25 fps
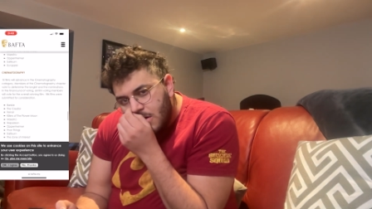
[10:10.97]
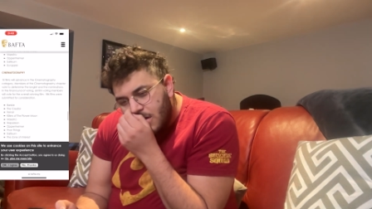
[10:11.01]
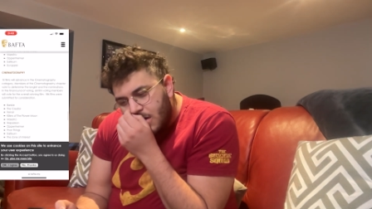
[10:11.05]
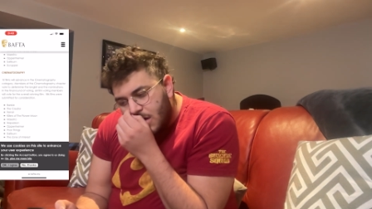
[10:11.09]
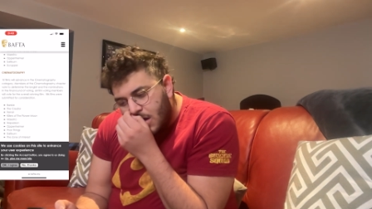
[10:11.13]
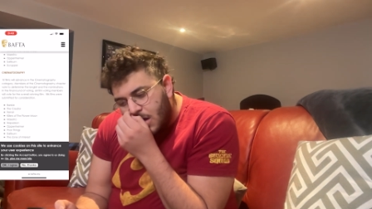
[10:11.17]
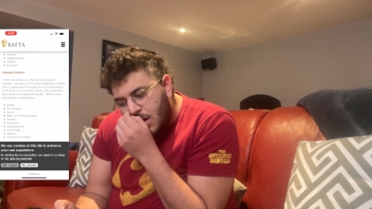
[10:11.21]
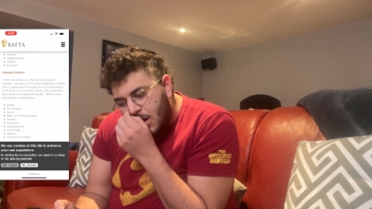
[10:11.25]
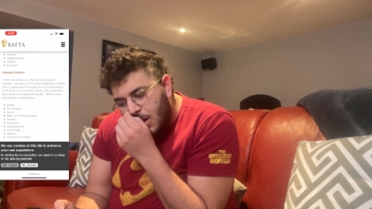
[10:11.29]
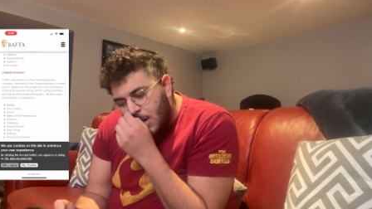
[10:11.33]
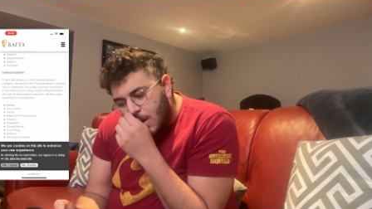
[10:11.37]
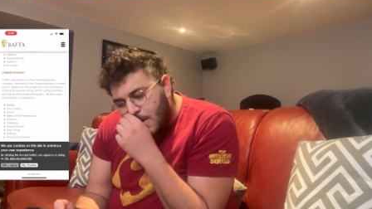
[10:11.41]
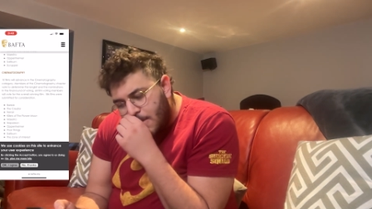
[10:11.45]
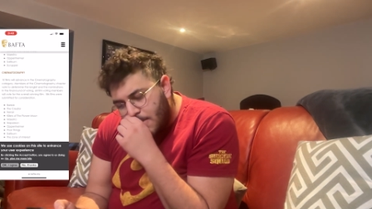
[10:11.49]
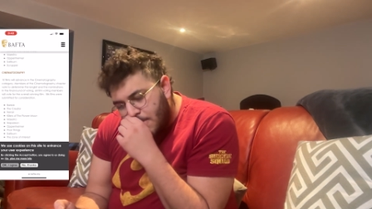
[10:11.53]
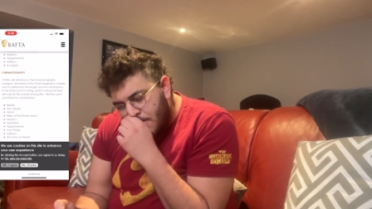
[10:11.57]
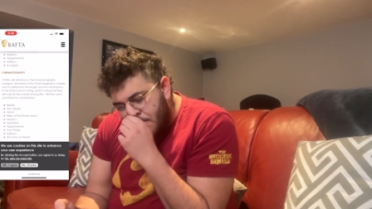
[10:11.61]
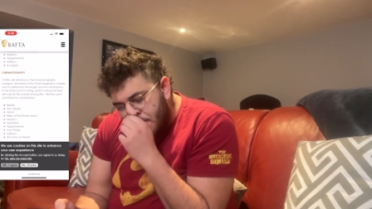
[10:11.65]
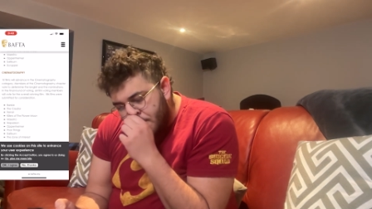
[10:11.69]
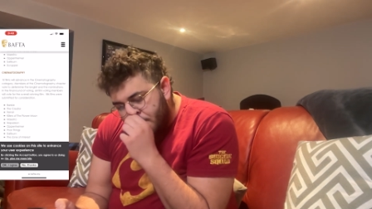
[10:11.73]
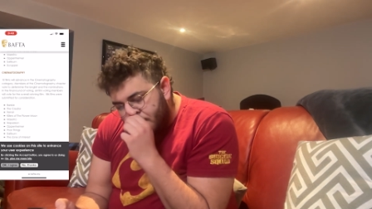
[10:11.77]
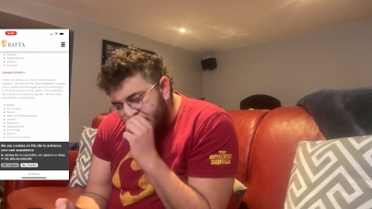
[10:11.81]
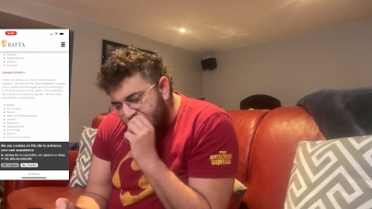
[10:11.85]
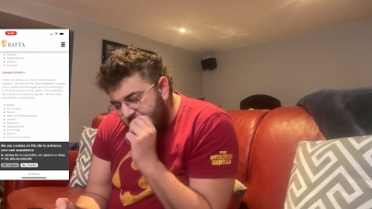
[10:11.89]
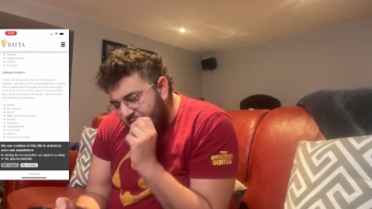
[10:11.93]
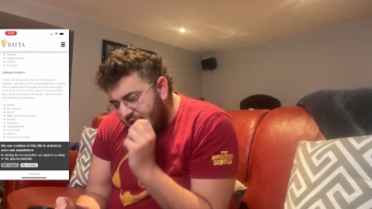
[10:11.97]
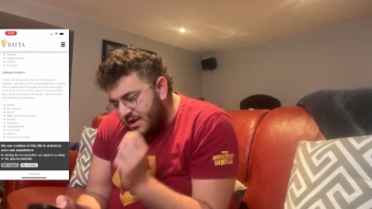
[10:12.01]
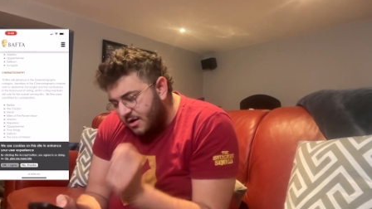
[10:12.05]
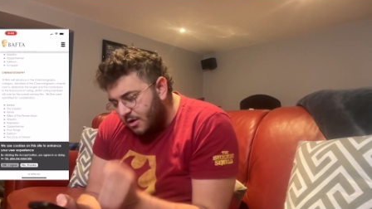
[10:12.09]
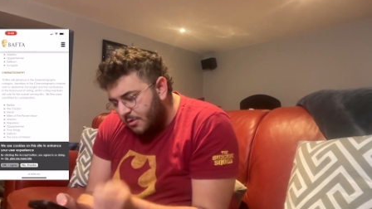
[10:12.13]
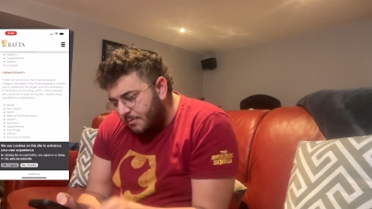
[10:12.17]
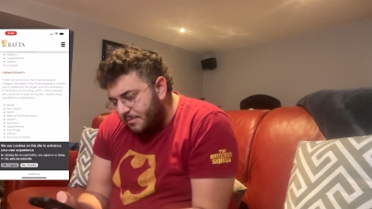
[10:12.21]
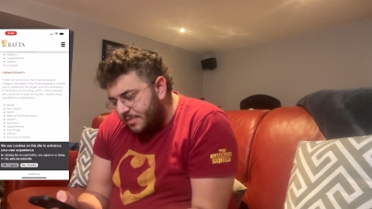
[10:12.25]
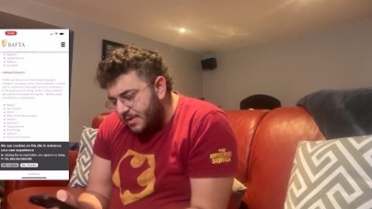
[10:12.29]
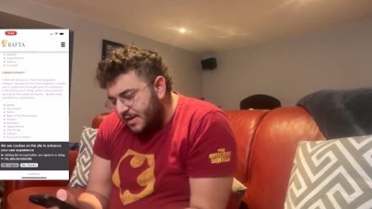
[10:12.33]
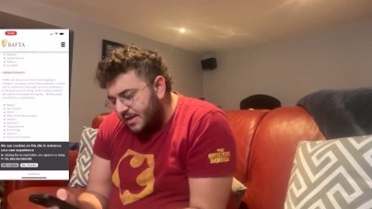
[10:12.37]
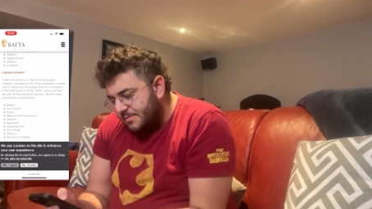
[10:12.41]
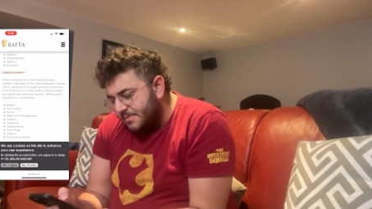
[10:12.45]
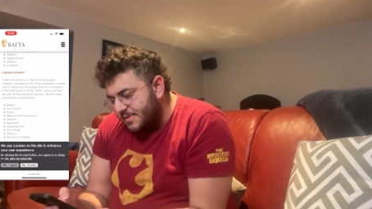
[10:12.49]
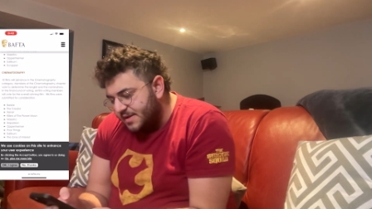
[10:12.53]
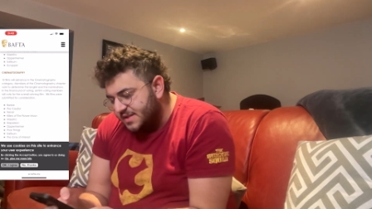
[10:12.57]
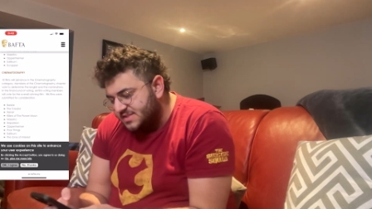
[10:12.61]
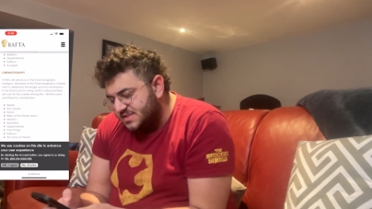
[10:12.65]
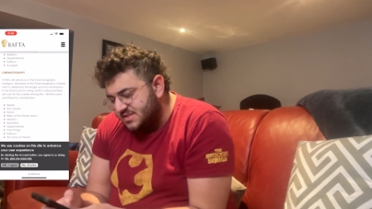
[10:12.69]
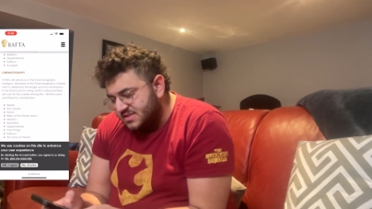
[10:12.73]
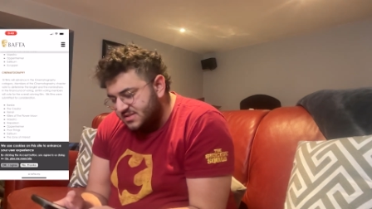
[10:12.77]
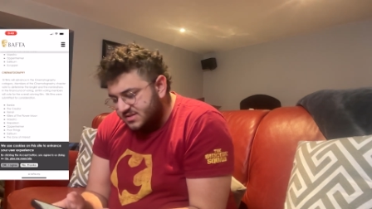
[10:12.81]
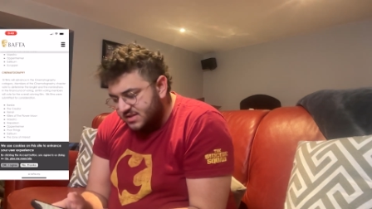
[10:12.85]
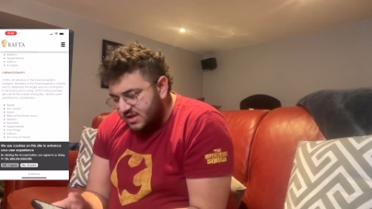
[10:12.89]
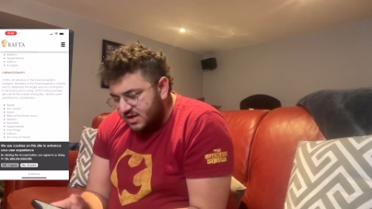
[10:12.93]
Um. Yeah, no big
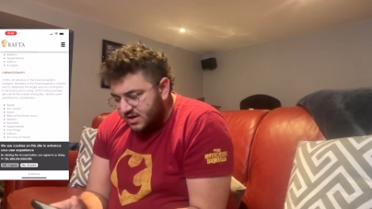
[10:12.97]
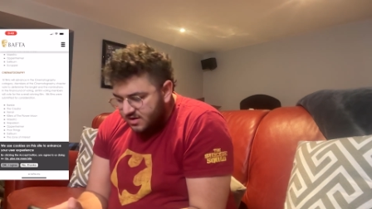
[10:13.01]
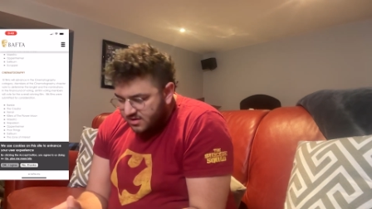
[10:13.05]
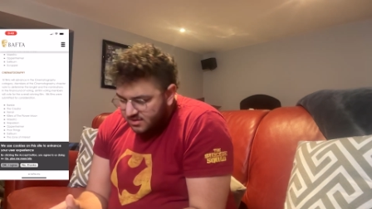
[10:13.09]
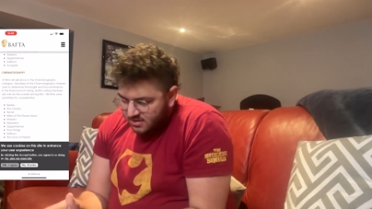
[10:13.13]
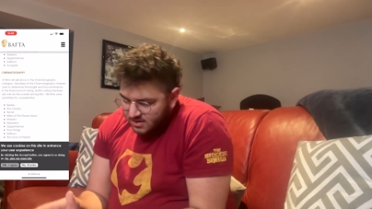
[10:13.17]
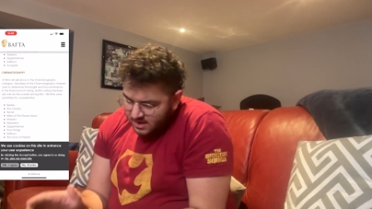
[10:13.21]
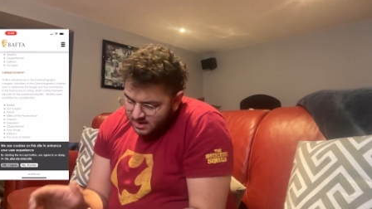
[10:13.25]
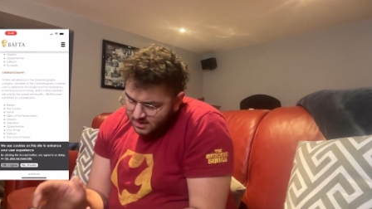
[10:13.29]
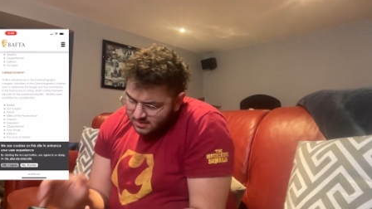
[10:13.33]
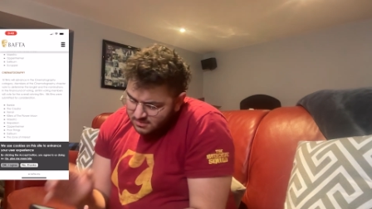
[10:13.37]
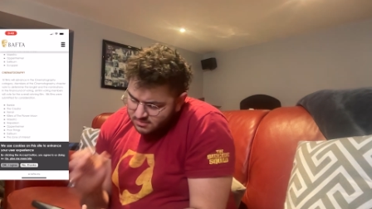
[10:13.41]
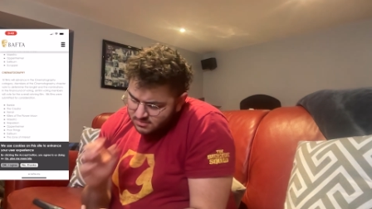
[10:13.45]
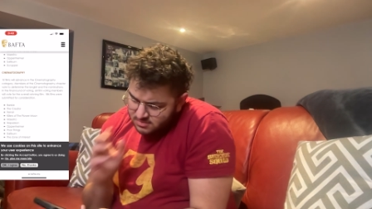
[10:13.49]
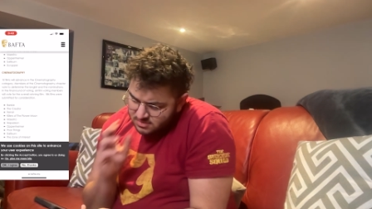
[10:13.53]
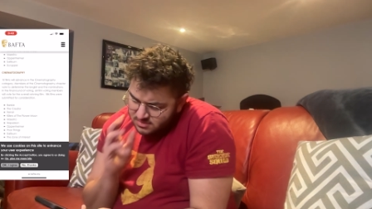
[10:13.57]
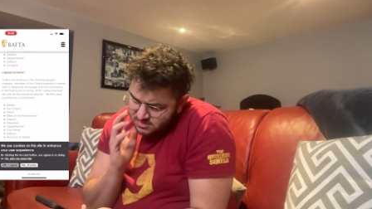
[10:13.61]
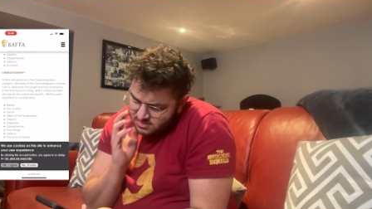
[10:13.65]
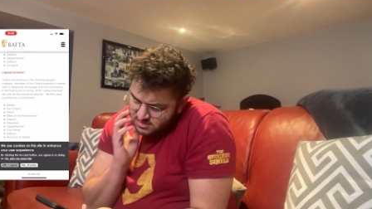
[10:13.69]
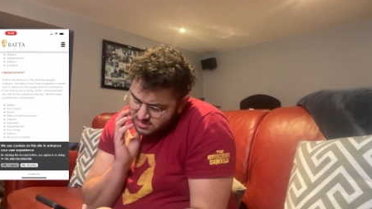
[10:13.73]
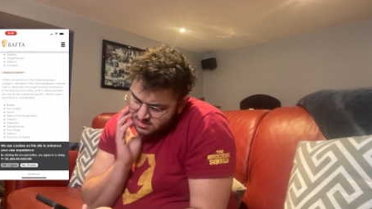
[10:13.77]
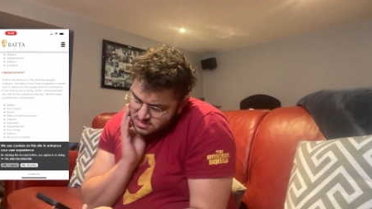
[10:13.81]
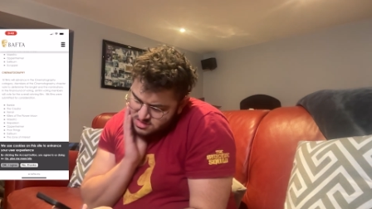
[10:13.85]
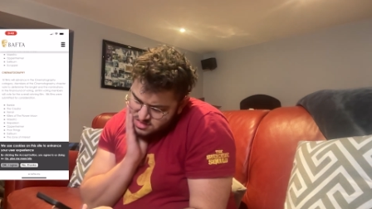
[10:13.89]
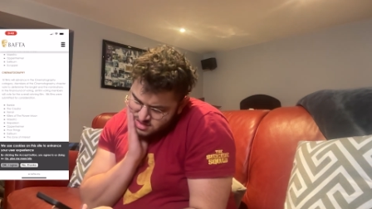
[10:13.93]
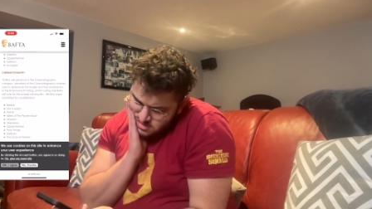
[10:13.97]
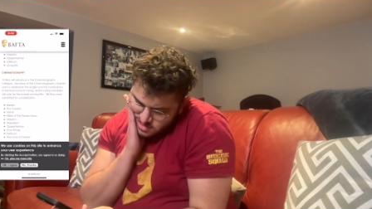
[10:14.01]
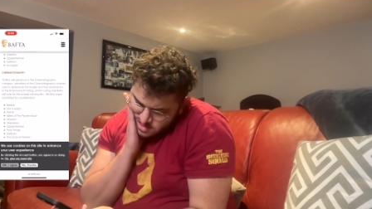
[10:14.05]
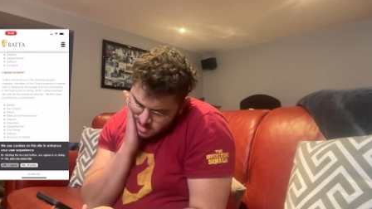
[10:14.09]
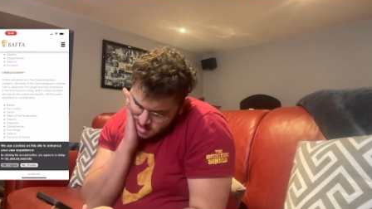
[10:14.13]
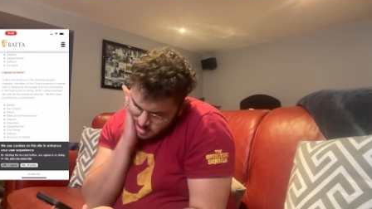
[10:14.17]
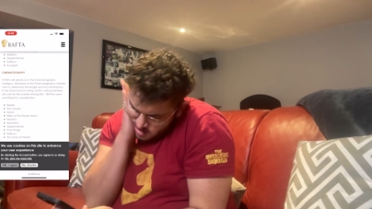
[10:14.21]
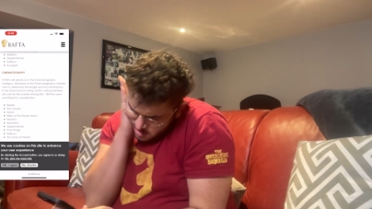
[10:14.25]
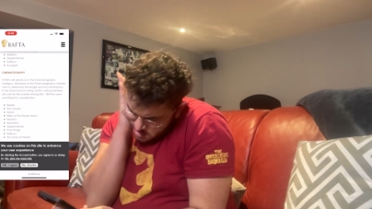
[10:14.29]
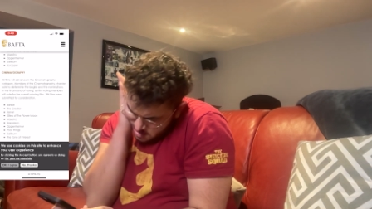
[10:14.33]
misses there. I don't think.